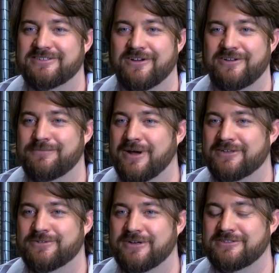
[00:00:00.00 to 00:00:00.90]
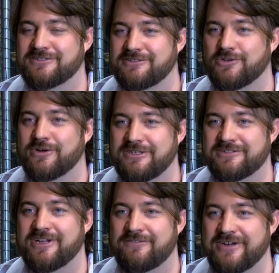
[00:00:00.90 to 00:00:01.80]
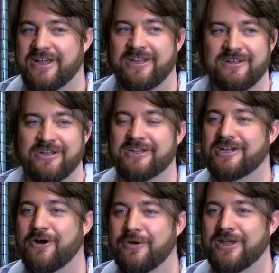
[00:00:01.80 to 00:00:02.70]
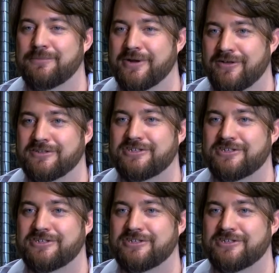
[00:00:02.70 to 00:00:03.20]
so you might as well just enjoy each and every day. You get to go in and put on the